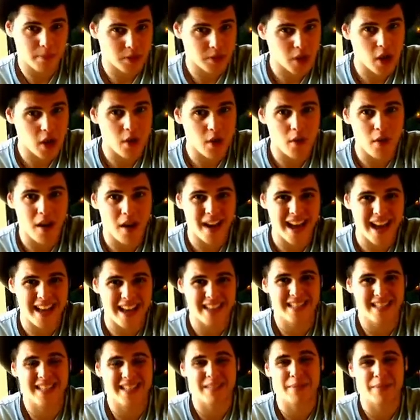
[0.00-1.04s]
So I
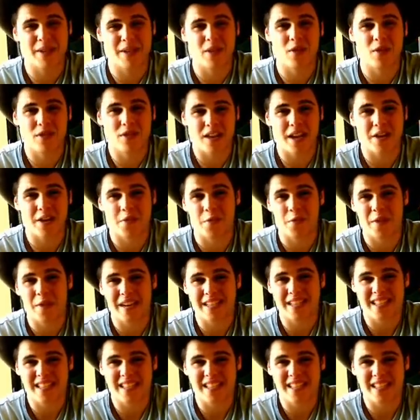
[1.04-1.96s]
guess it's because I don't really